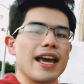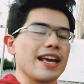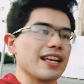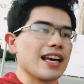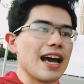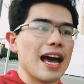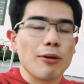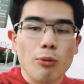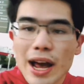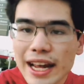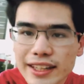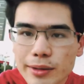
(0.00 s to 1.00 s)
a
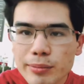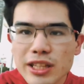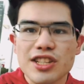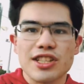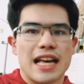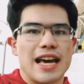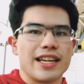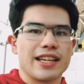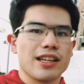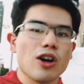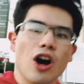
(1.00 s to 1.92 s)
randomly signed.